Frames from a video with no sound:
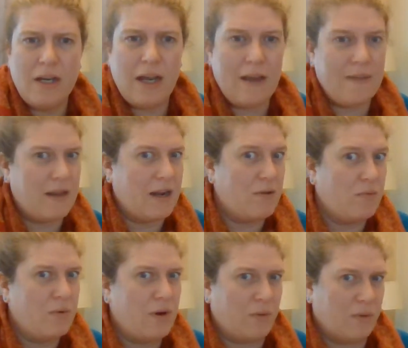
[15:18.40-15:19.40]
and then I
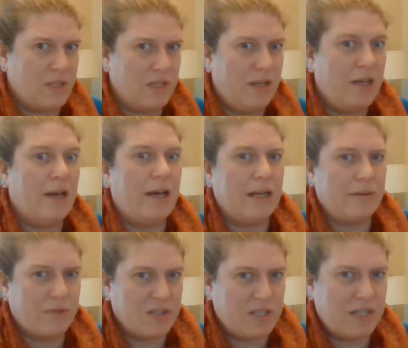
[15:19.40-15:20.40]
won't. And
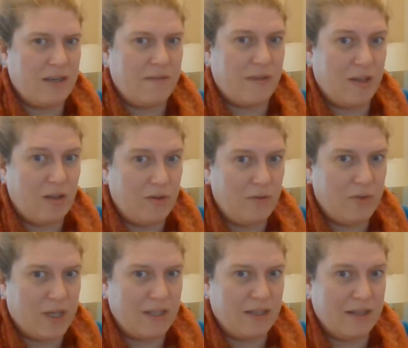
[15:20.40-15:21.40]
we'll see if you
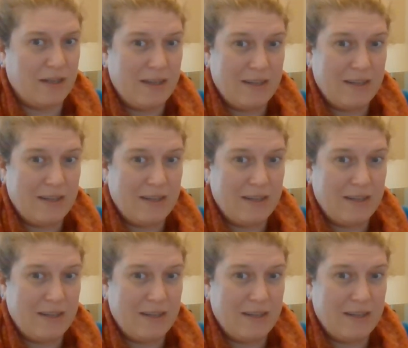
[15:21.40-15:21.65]
can